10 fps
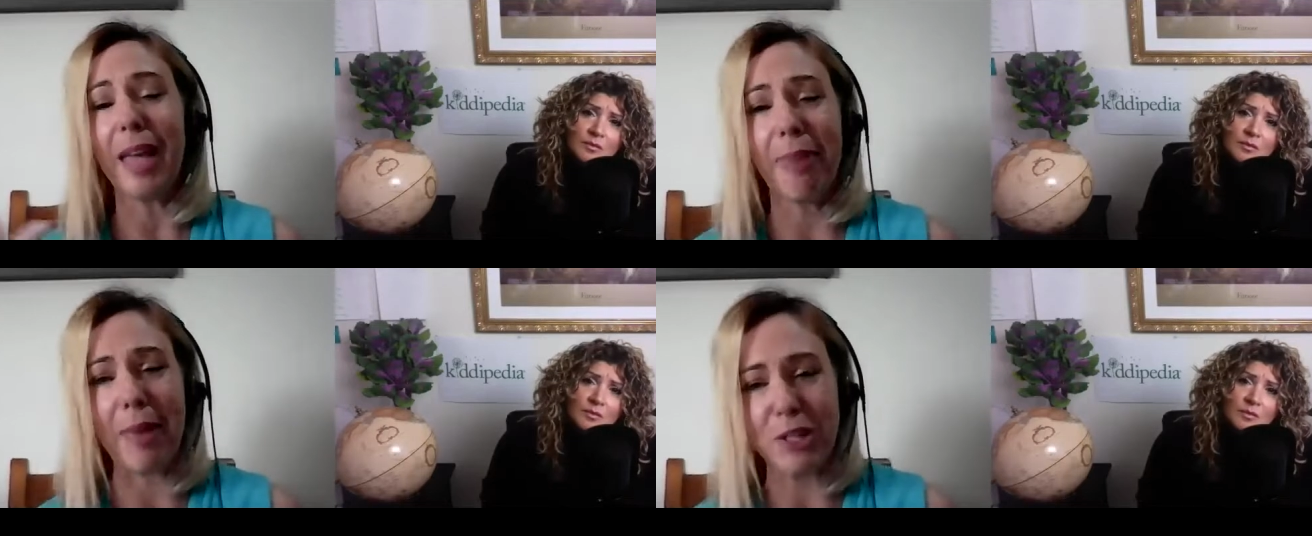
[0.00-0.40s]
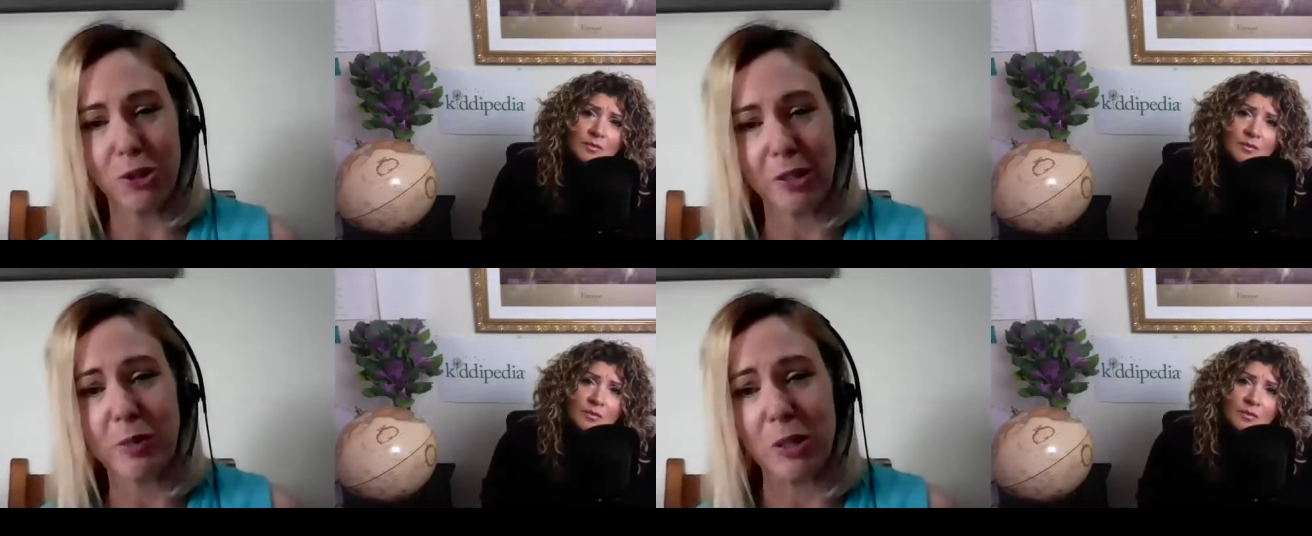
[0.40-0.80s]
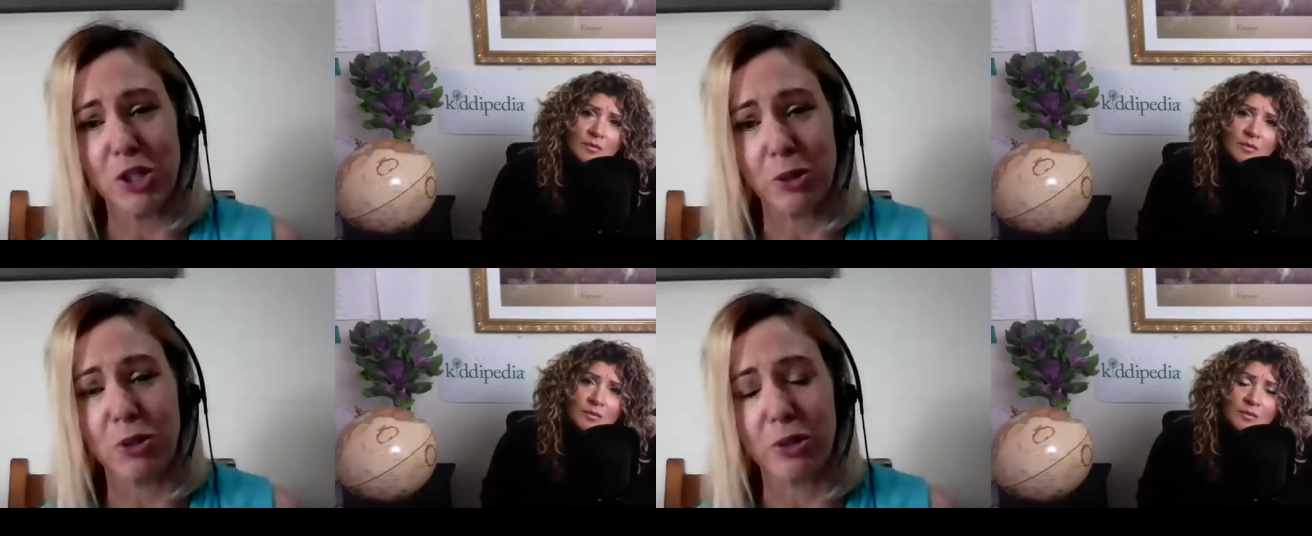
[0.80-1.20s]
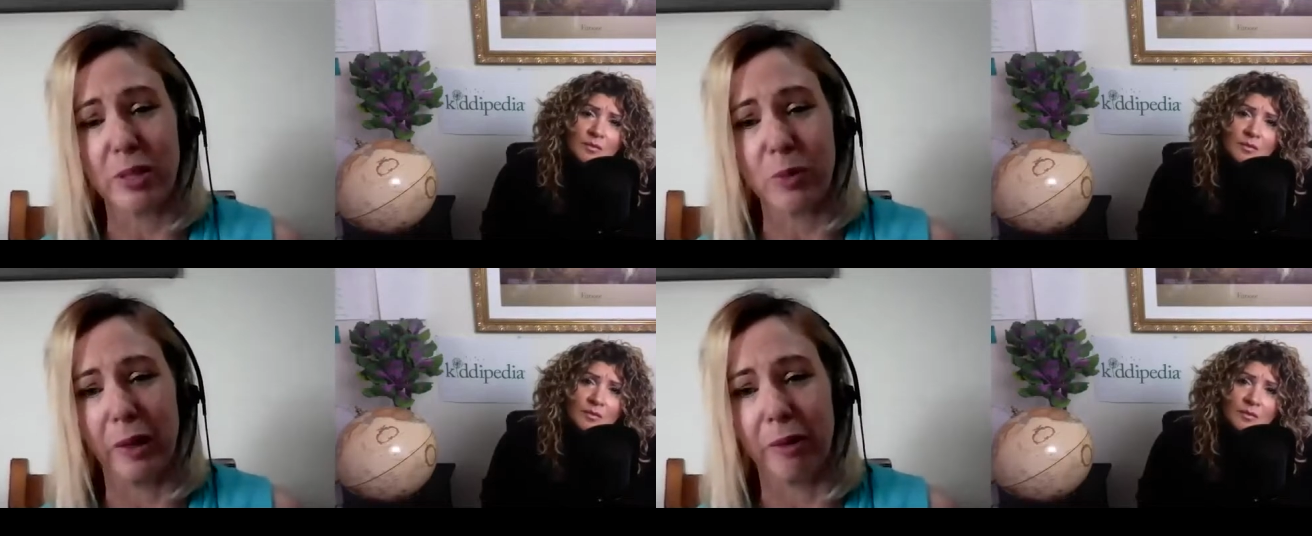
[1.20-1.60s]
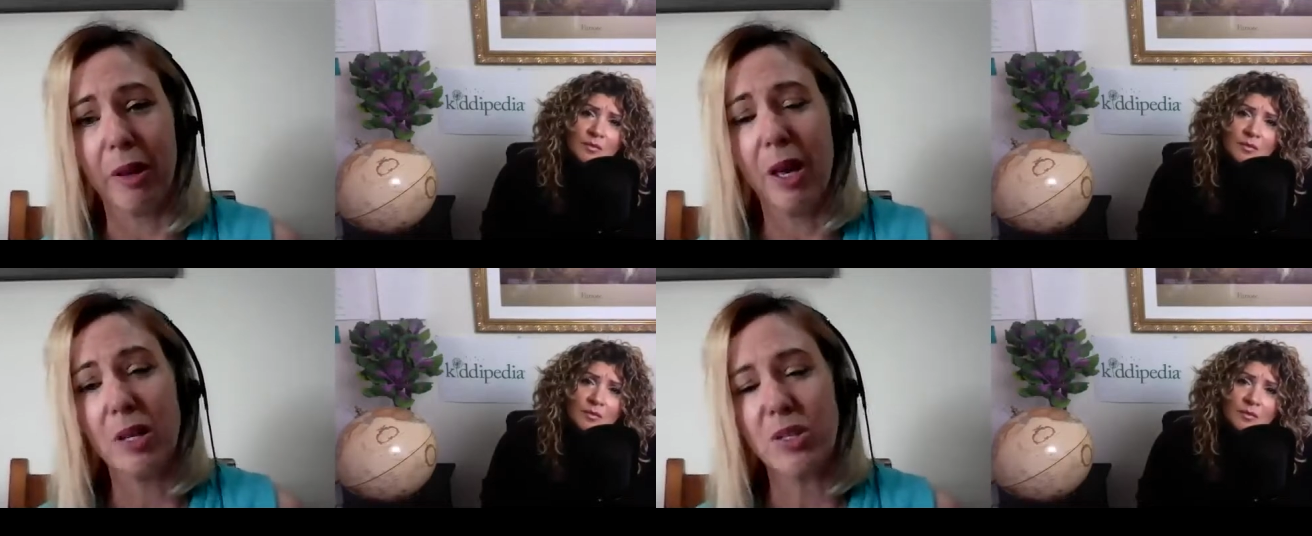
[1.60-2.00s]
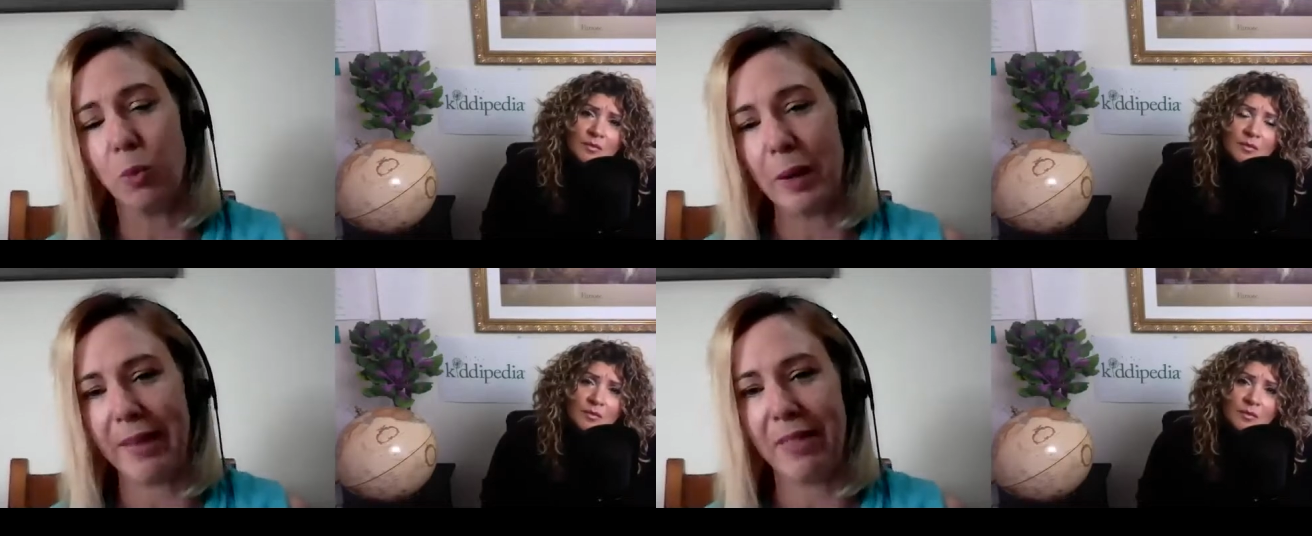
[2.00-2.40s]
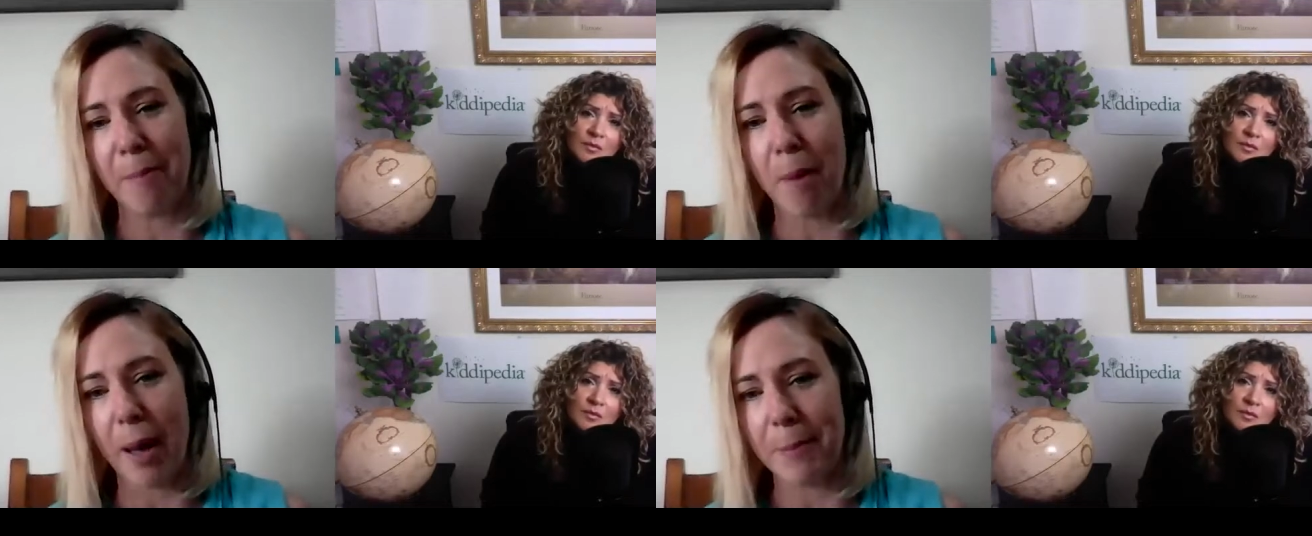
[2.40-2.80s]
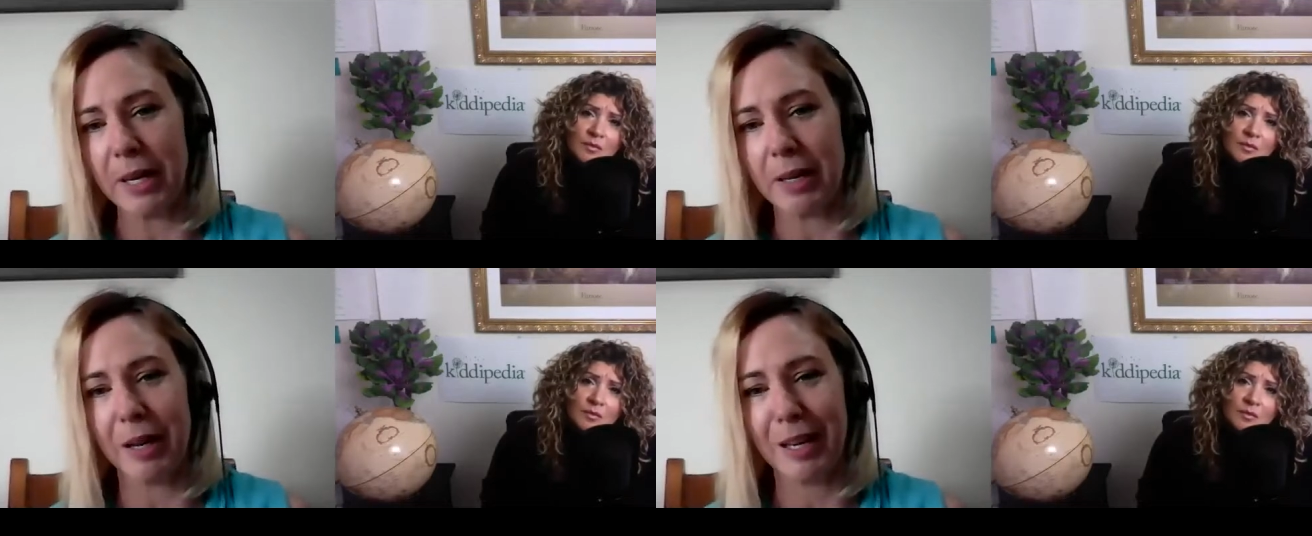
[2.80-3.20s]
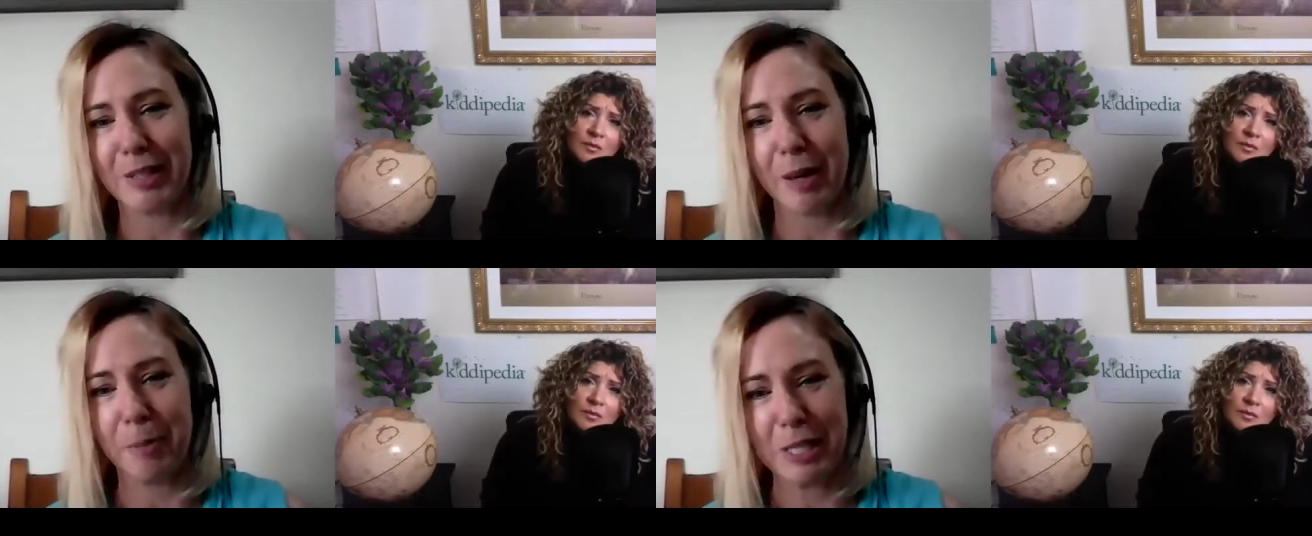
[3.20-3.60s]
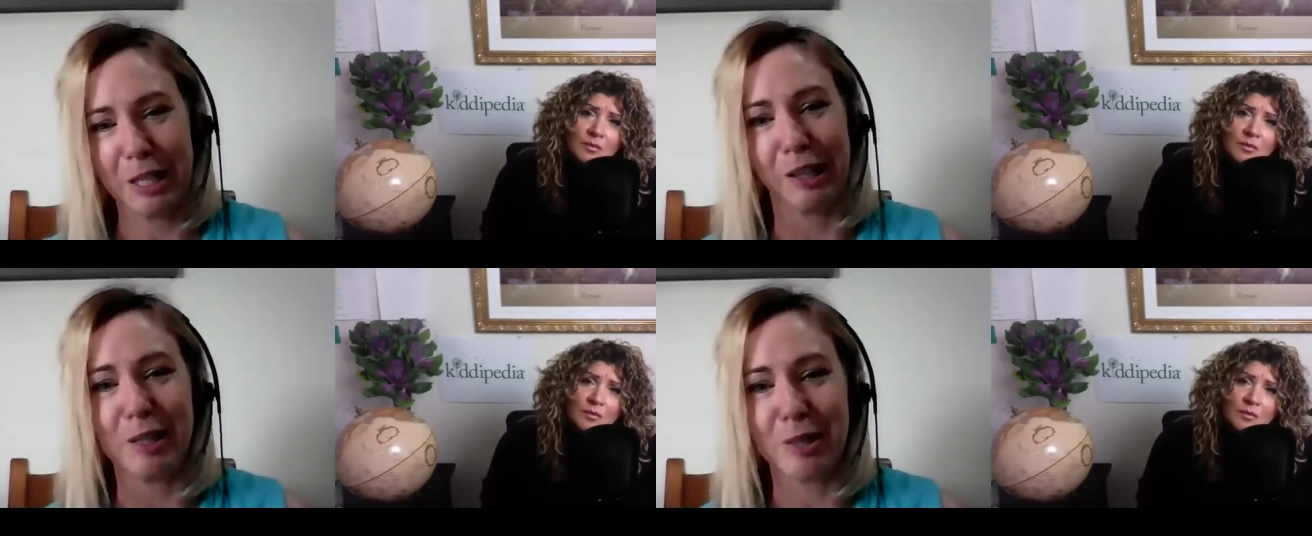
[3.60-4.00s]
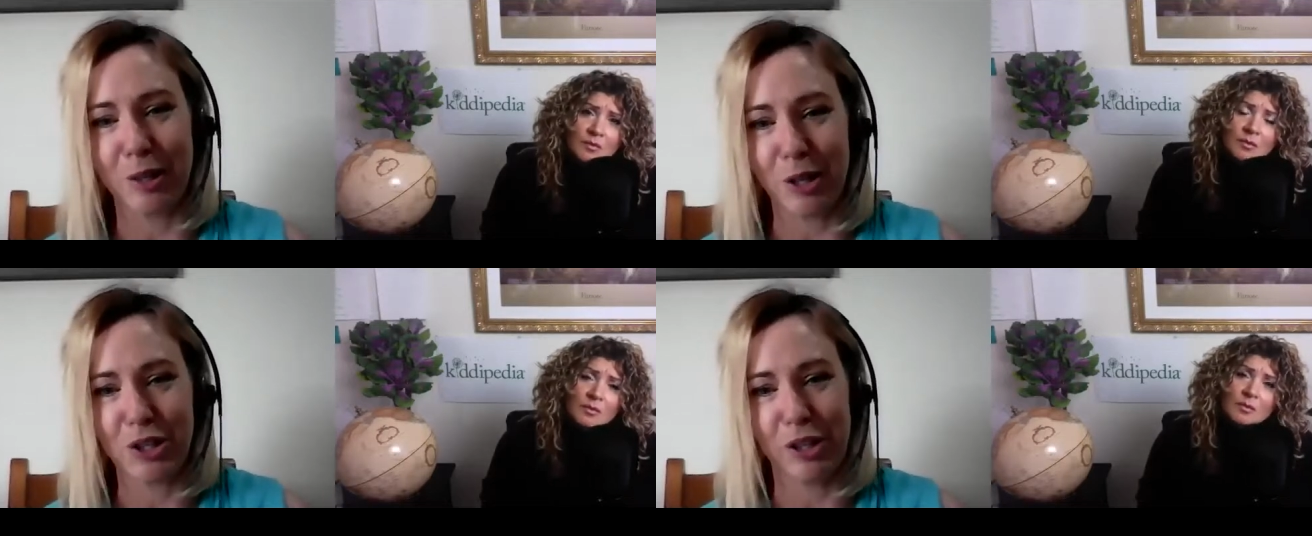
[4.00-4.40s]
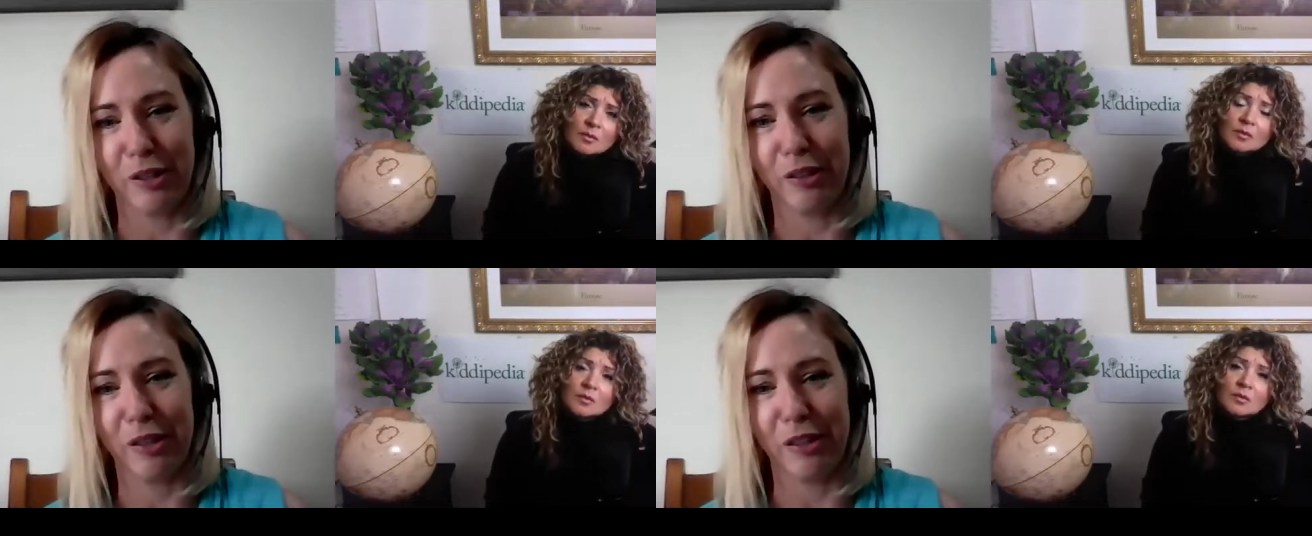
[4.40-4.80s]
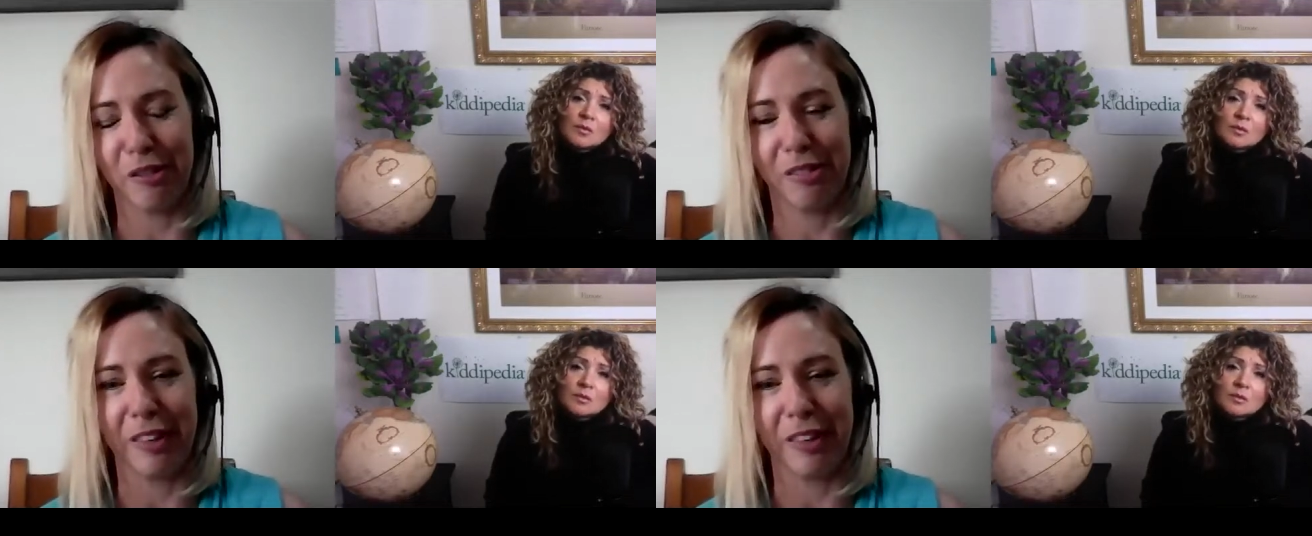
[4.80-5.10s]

Speaker 1: and they do this with children as well. So where there might be a, a particular search that that